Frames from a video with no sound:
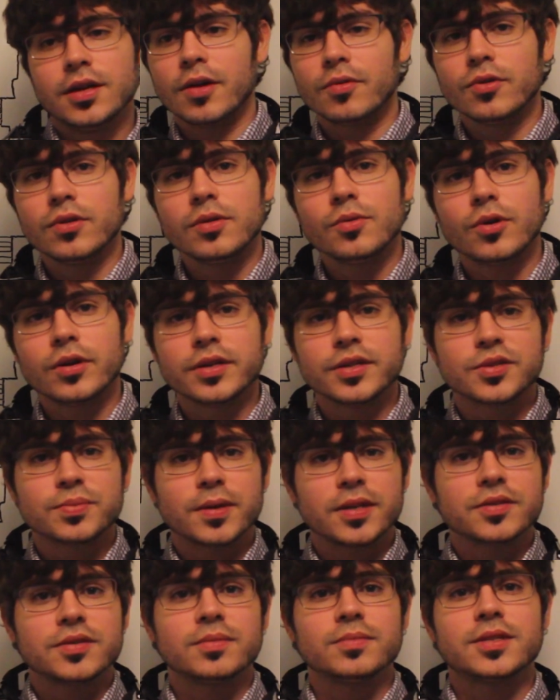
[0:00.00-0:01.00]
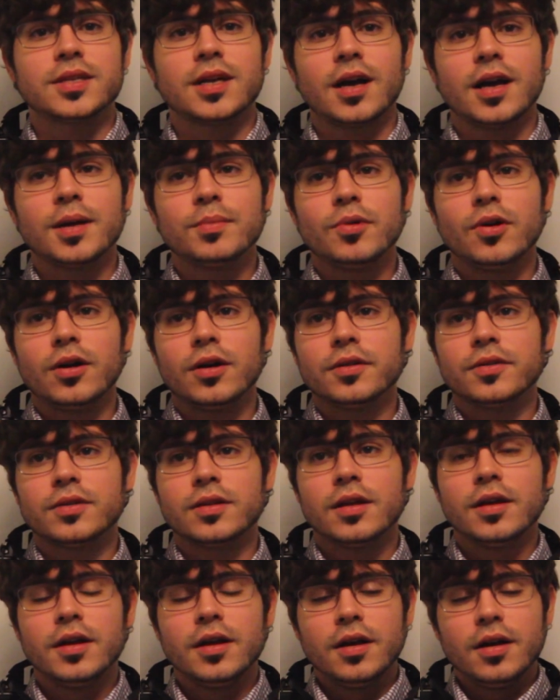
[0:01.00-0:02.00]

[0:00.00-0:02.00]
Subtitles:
I really wanted to spend some time on